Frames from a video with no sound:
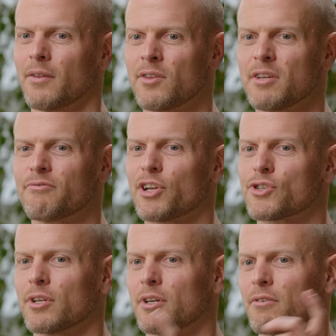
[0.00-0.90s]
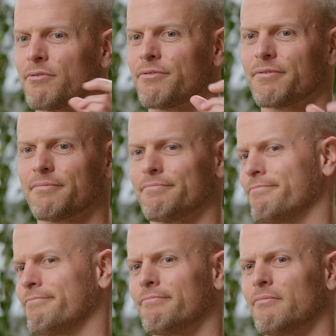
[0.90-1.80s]
the invention of
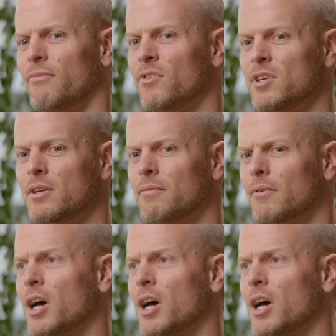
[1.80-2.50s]
the